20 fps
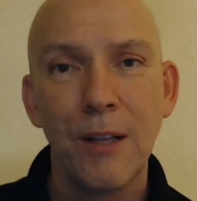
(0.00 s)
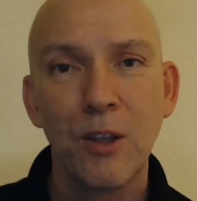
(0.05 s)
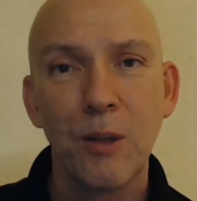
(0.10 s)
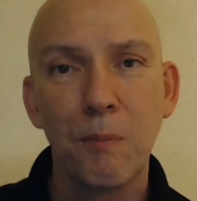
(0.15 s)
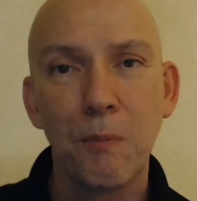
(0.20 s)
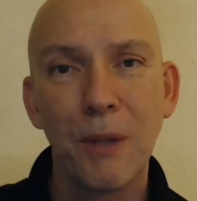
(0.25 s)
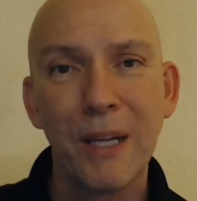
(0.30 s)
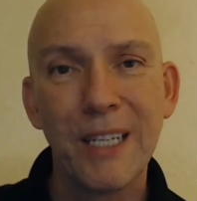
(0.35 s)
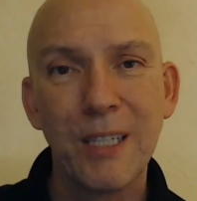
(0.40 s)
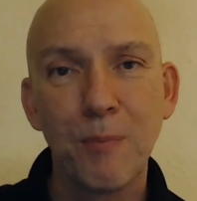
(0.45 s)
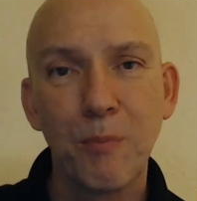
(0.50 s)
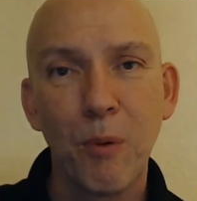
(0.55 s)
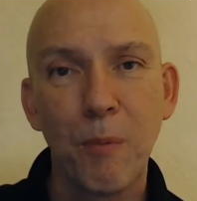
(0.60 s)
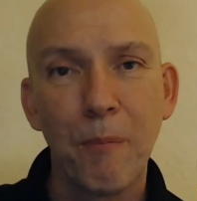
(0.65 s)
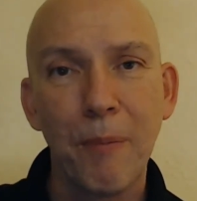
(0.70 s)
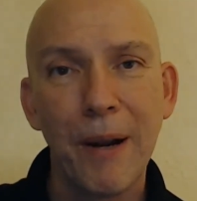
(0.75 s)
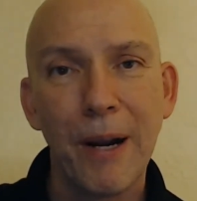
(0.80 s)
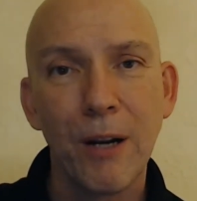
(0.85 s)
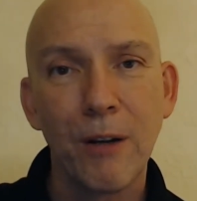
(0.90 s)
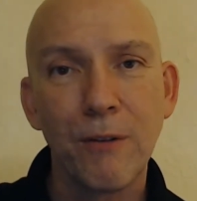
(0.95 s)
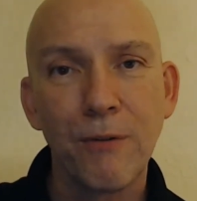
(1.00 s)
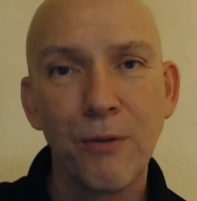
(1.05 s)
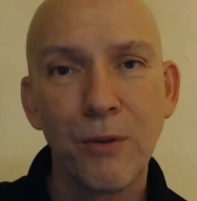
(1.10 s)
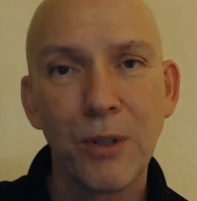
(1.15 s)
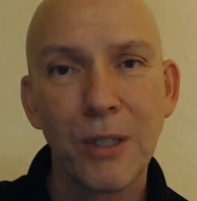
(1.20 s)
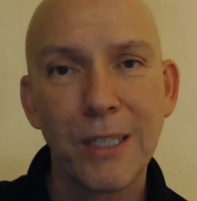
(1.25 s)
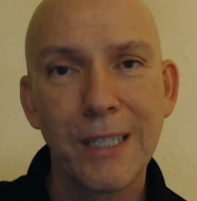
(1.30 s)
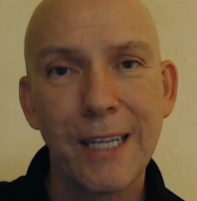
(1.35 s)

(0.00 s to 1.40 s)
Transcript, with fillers: the place prepared for the